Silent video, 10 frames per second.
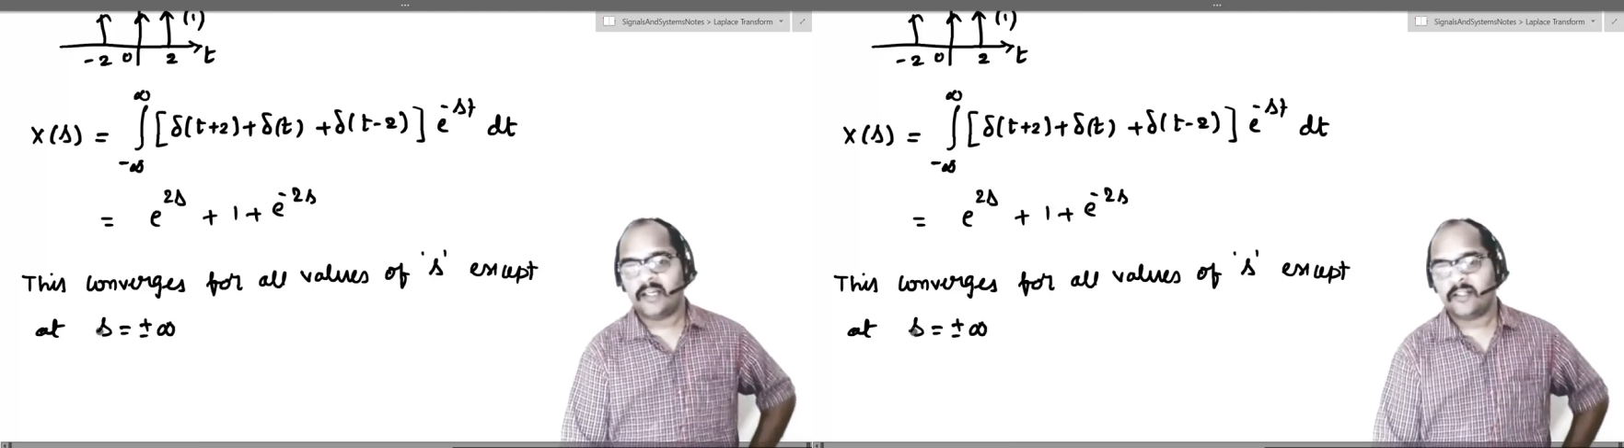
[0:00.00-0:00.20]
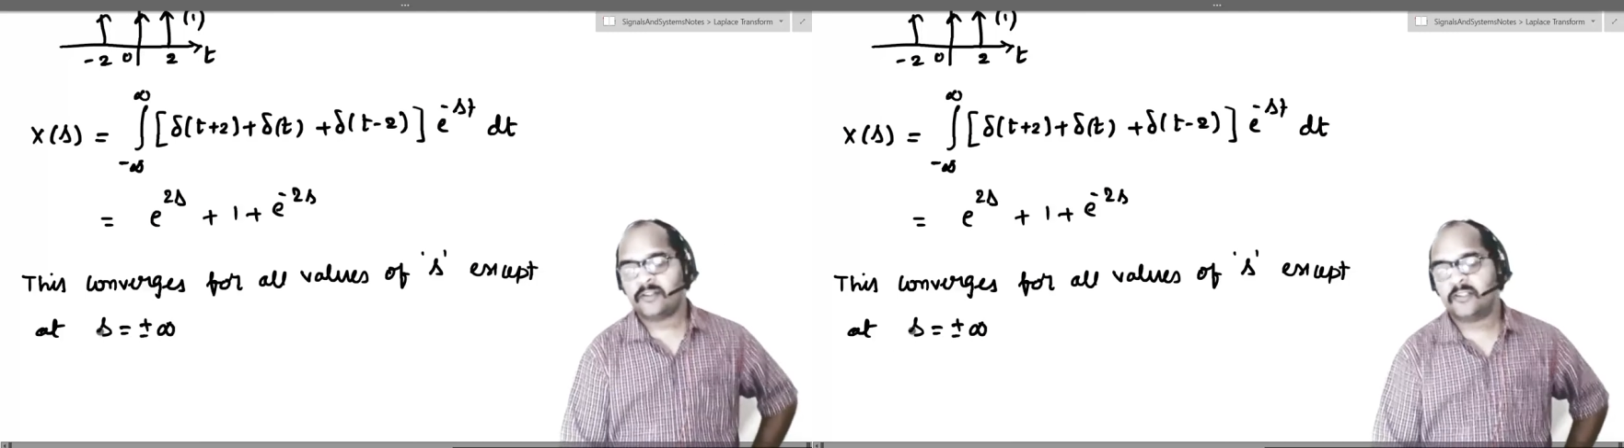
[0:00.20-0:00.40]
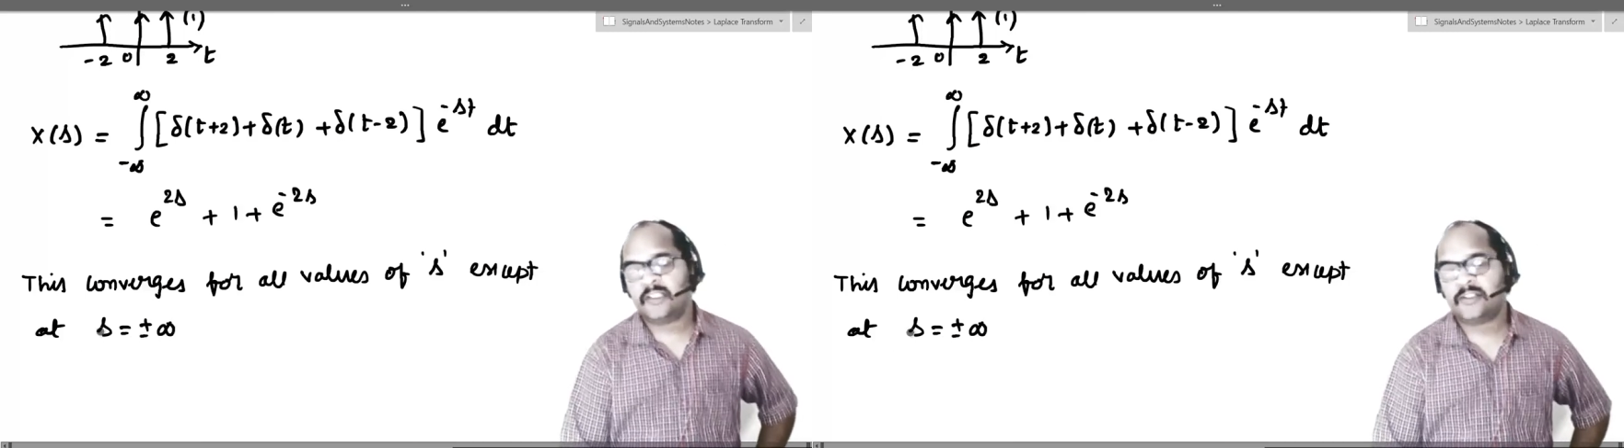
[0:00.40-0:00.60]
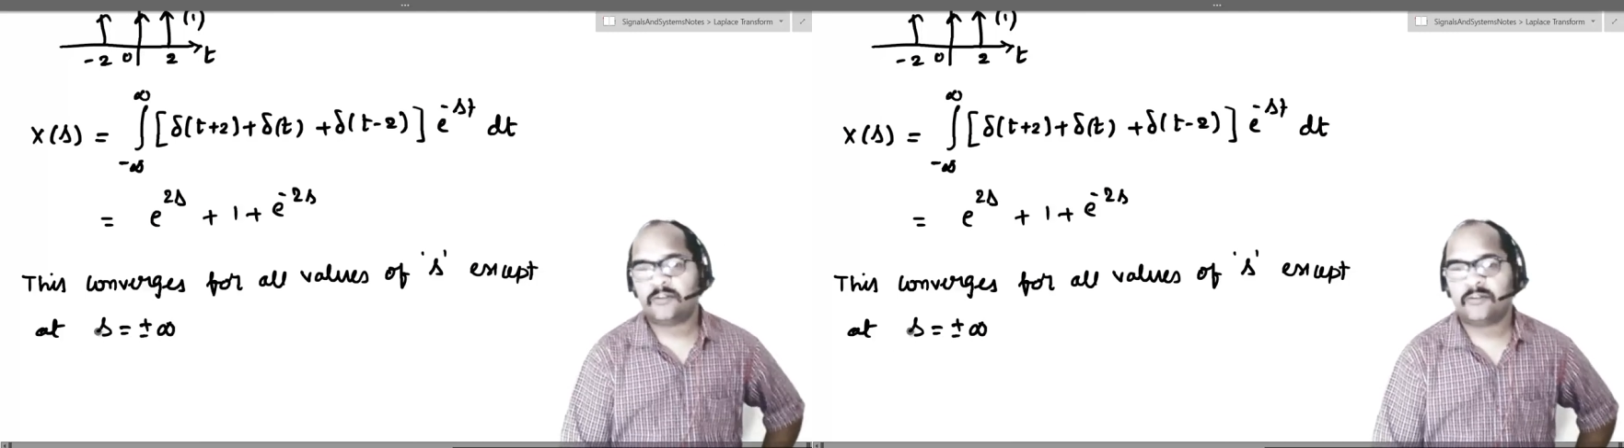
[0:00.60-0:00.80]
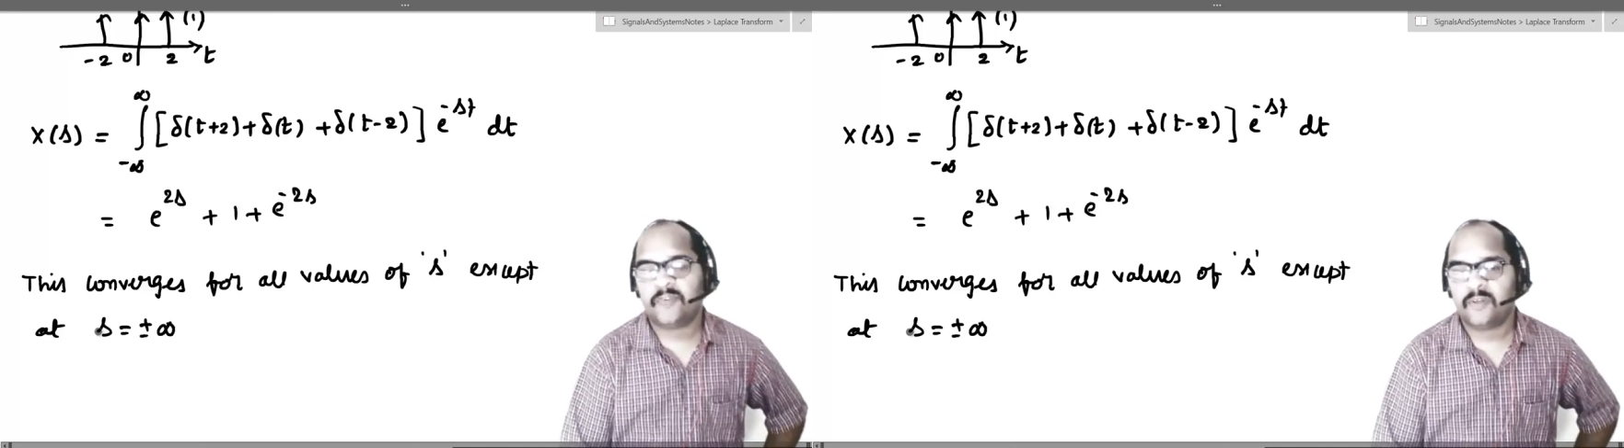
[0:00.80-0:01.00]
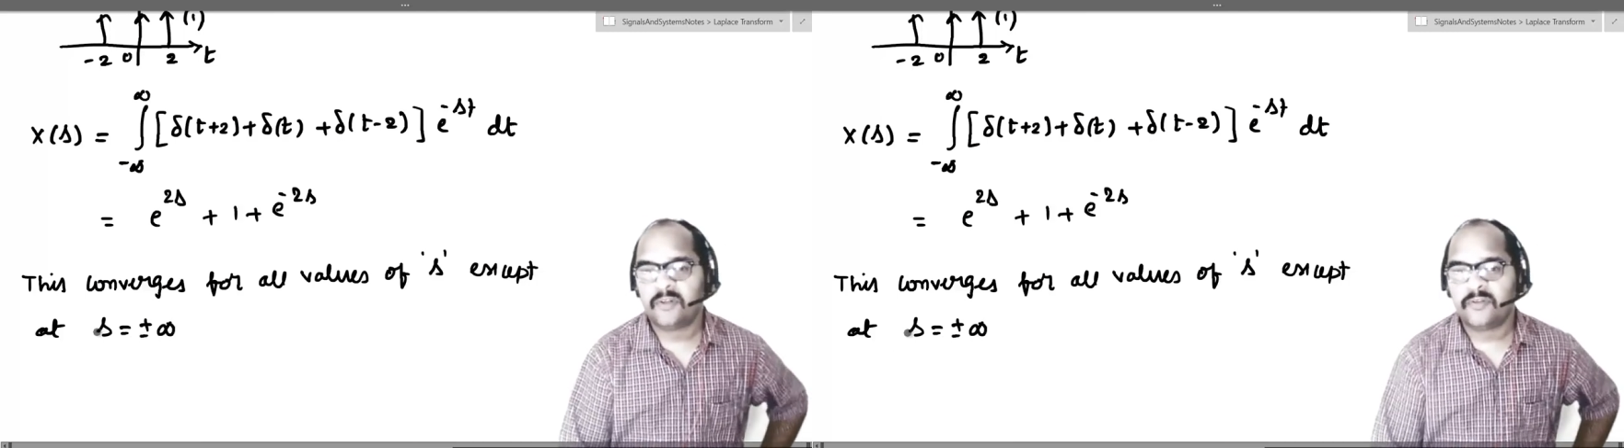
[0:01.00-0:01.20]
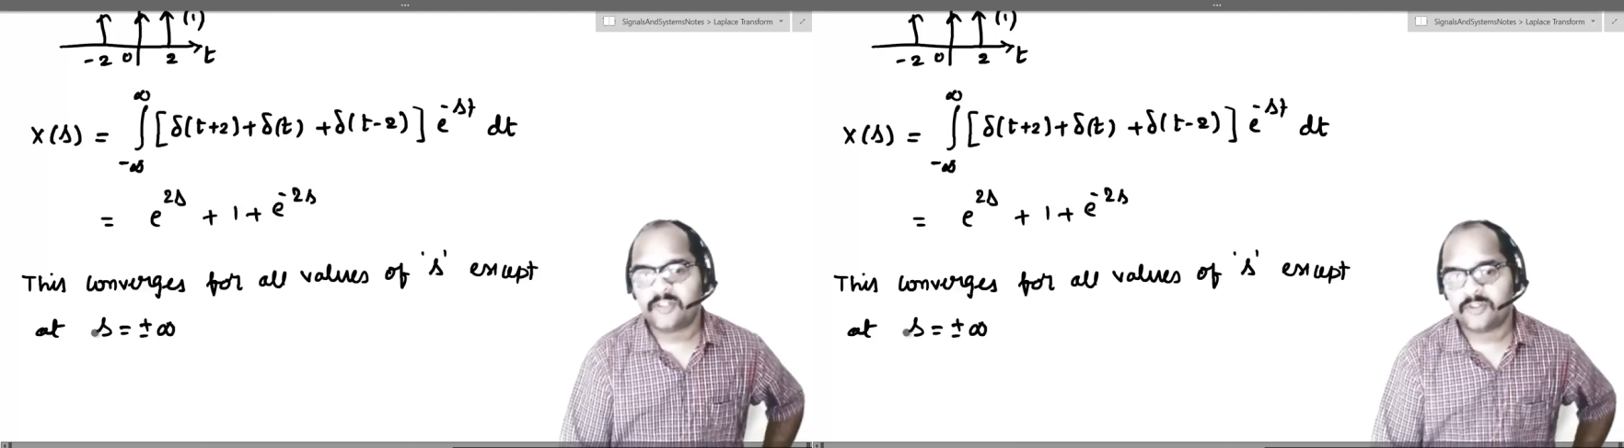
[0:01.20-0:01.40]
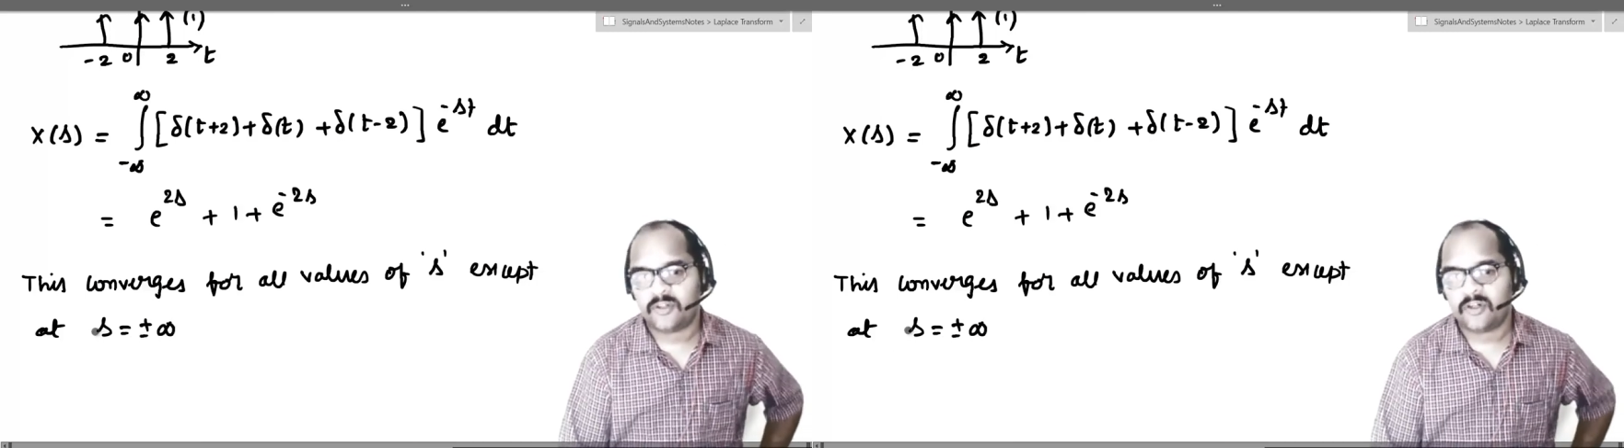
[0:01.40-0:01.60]
So these two fellows we
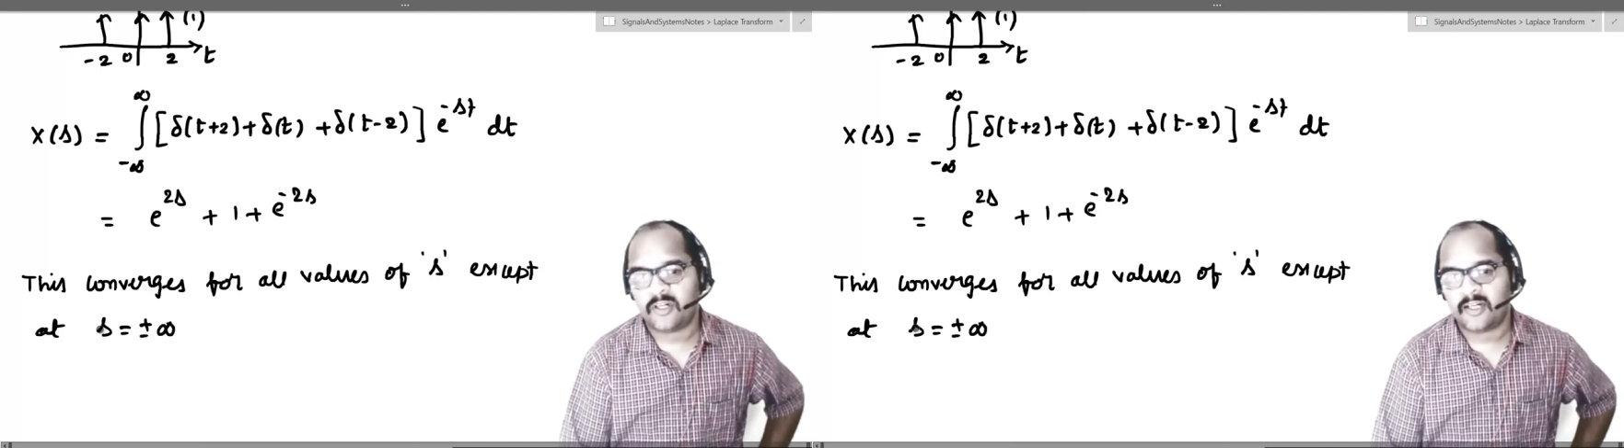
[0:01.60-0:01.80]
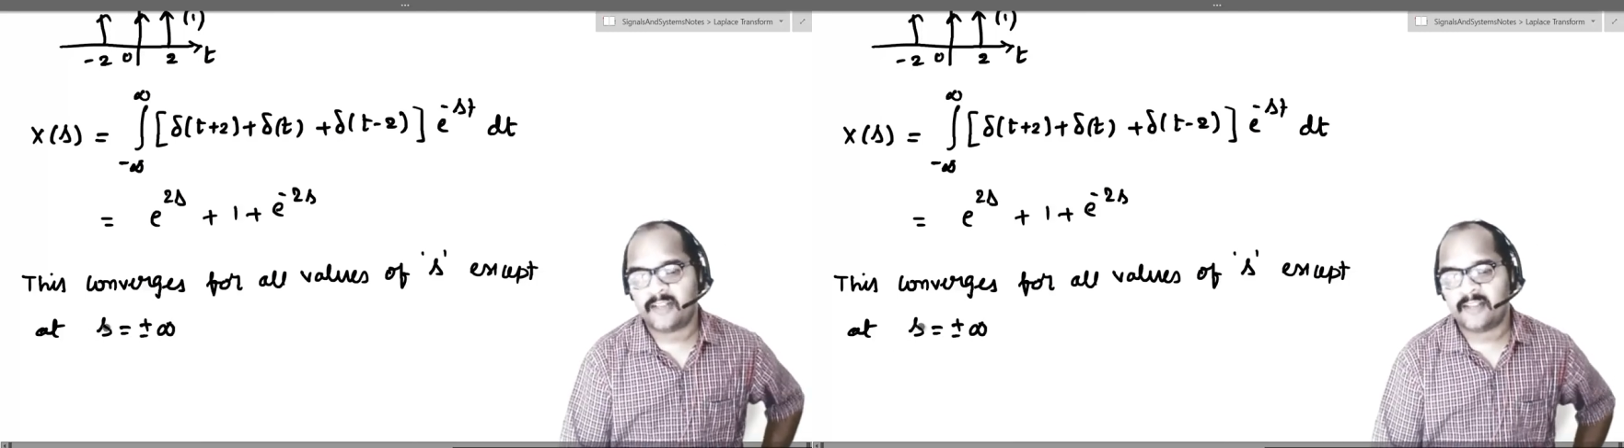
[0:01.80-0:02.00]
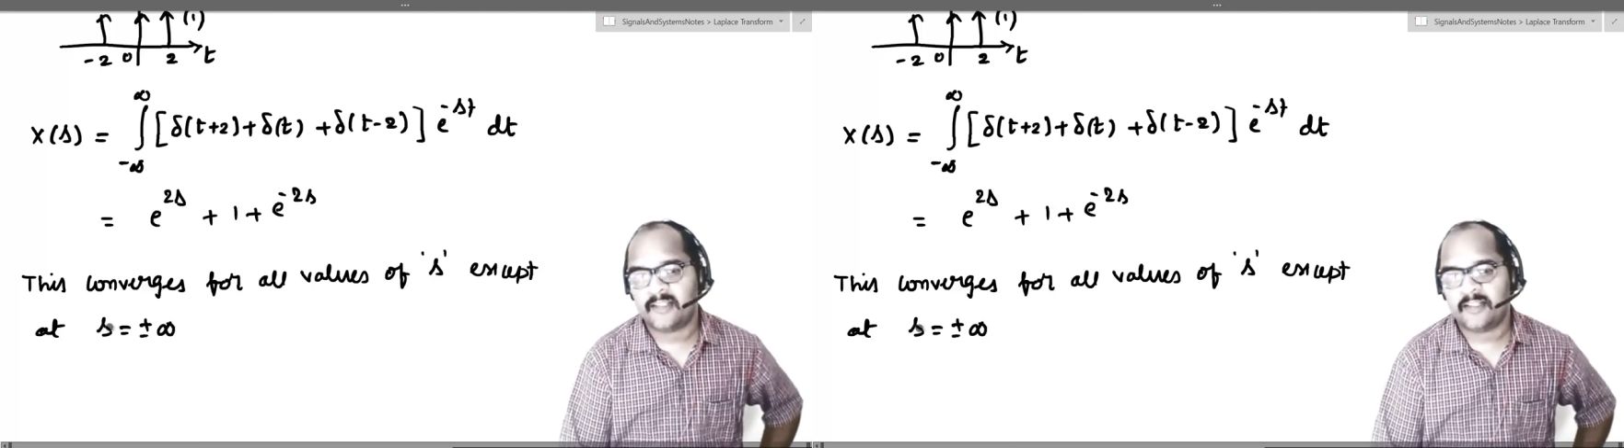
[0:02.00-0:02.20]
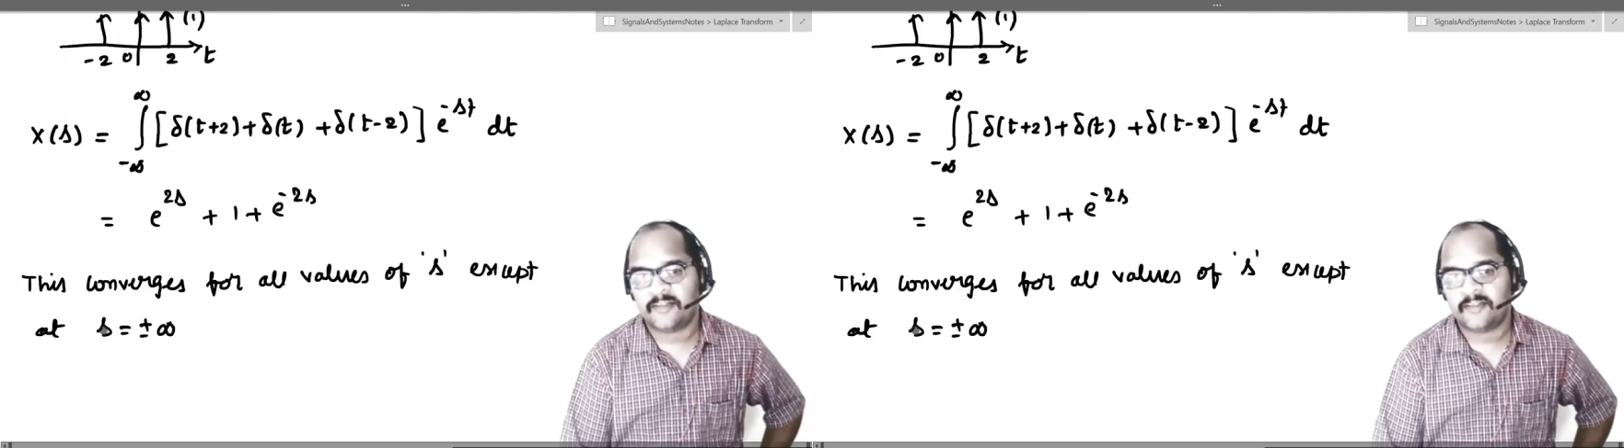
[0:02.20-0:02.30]
should not consider